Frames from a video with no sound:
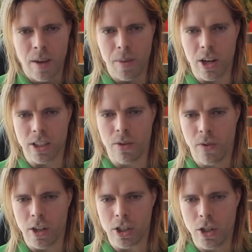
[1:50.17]
Because the
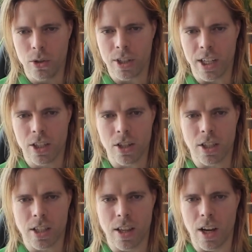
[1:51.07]
first two
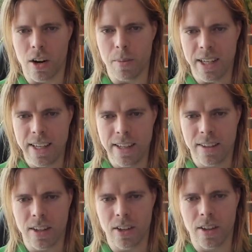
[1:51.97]
sessions, they are a bit
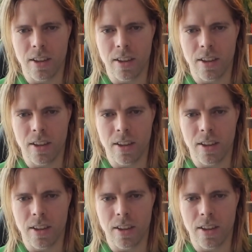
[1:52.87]
easier.